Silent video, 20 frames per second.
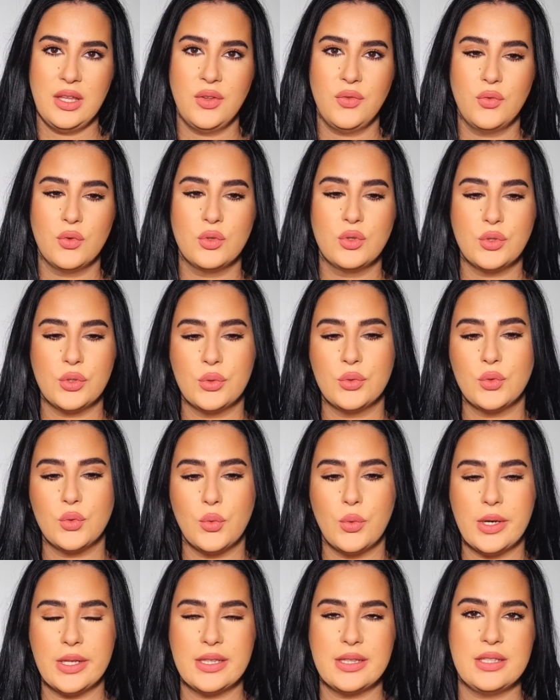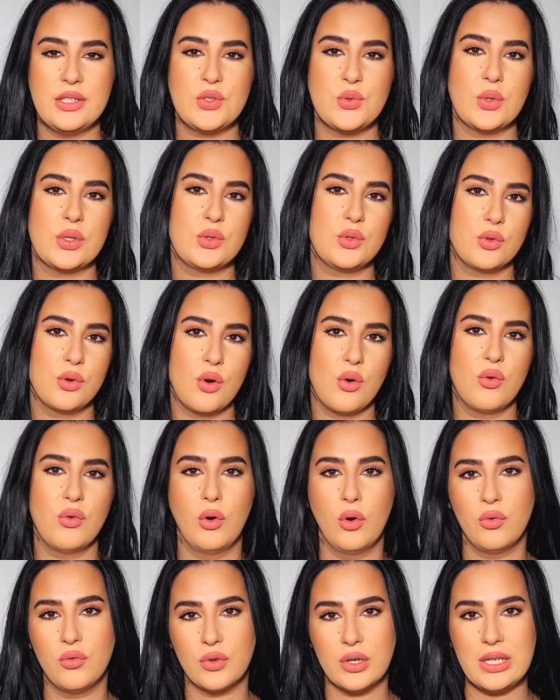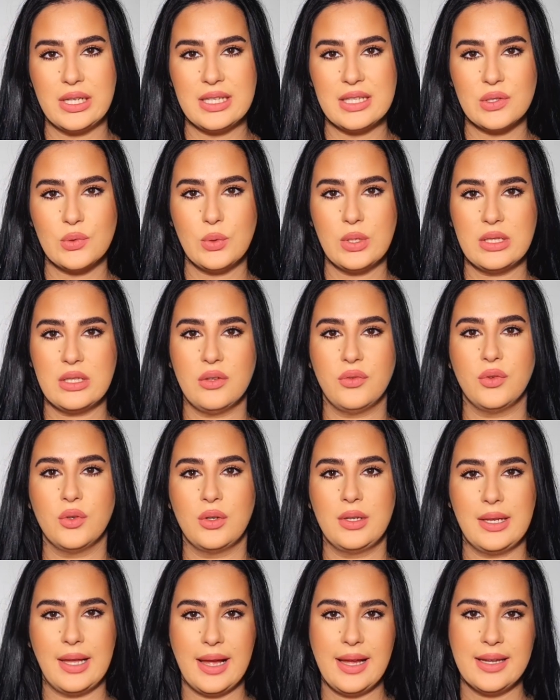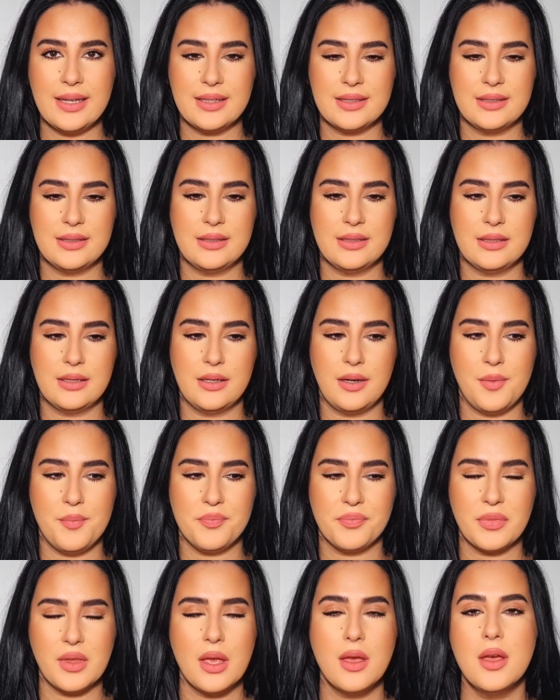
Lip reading: If you don't want this one to go overly sweet, if you like the